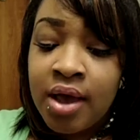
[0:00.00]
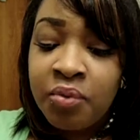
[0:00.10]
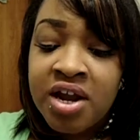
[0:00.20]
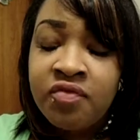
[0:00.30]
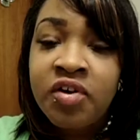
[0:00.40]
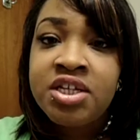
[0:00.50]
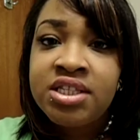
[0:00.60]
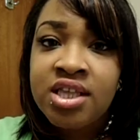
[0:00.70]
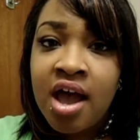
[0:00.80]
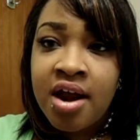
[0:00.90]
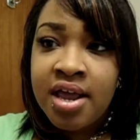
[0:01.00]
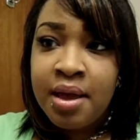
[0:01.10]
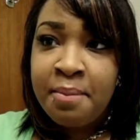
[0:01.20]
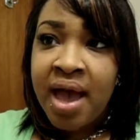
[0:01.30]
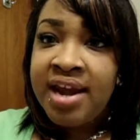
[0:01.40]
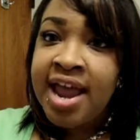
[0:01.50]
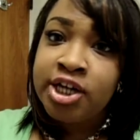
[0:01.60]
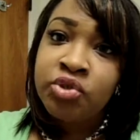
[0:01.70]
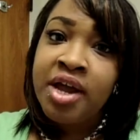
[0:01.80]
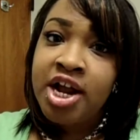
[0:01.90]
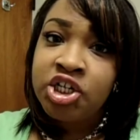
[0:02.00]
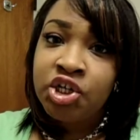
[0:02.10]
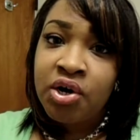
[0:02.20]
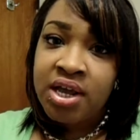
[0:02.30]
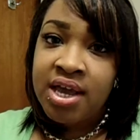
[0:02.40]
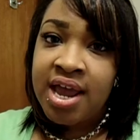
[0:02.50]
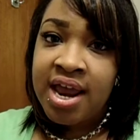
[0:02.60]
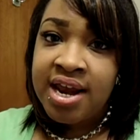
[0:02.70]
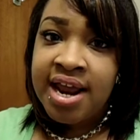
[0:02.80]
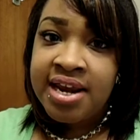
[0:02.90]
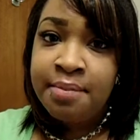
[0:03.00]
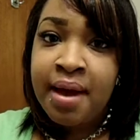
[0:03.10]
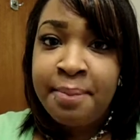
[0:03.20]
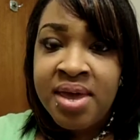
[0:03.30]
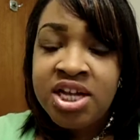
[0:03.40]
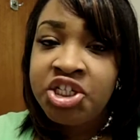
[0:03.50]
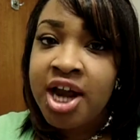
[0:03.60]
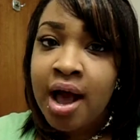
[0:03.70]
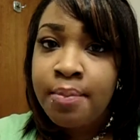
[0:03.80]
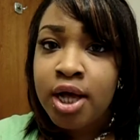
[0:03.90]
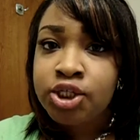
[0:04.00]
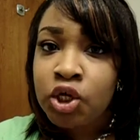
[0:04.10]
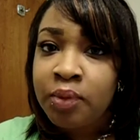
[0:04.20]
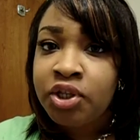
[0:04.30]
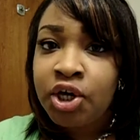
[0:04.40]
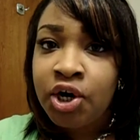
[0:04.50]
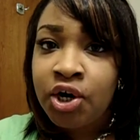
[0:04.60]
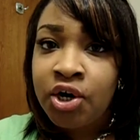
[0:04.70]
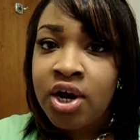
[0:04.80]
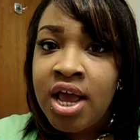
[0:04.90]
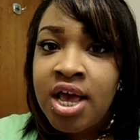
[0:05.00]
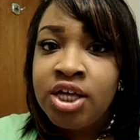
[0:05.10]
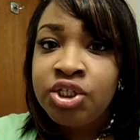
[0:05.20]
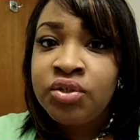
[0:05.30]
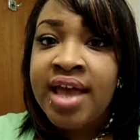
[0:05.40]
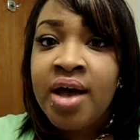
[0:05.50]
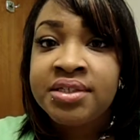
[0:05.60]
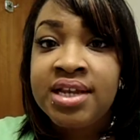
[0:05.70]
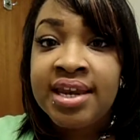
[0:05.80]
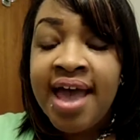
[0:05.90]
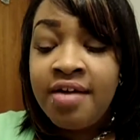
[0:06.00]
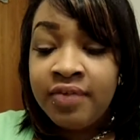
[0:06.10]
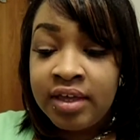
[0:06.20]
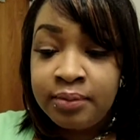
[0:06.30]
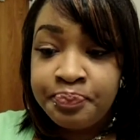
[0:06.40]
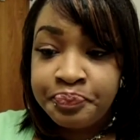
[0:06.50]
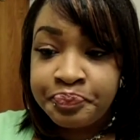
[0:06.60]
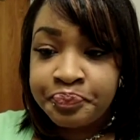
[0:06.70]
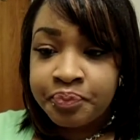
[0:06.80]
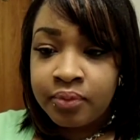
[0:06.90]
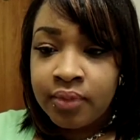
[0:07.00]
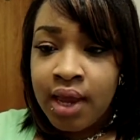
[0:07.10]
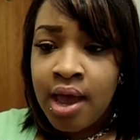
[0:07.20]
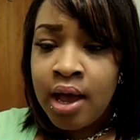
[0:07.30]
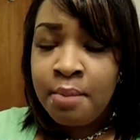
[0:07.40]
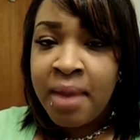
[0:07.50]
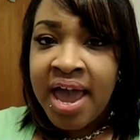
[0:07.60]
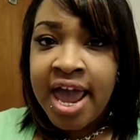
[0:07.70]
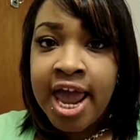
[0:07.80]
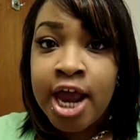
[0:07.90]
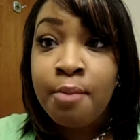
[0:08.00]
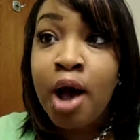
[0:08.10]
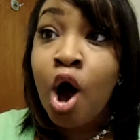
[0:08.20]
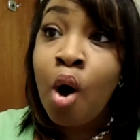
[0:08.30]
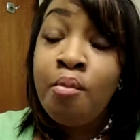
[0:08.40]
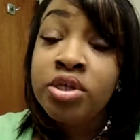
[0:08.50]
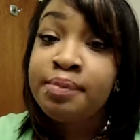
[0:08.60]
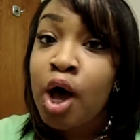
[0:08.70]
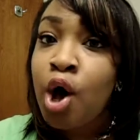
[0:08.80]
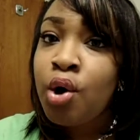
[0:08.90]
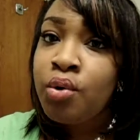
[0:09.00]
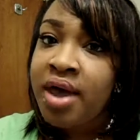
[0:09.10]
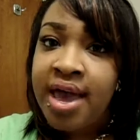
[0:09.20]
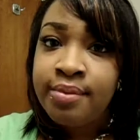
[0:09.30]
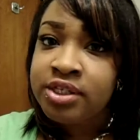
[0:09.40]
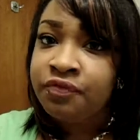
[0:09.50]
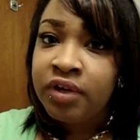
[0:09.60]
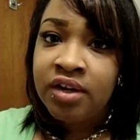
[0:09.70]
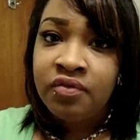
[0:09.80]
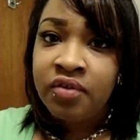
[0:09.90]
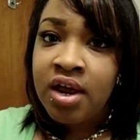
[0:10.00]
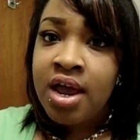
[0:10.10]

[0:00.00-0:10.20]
when I first started my natural hair journey and I did my big chop October 3rd, 2011, um, my head, my almost my whole head was full of